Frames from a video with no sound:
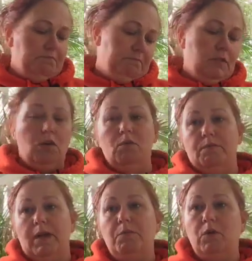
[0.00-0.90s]
So
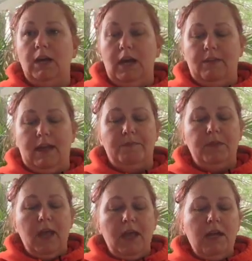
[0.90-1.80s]
I'm working on that.
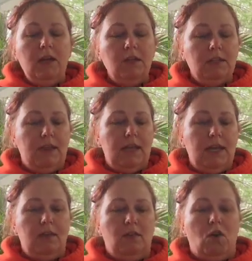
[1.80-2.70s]
Here's the
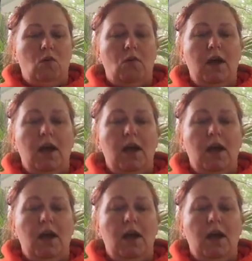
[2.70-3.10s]
thing, though.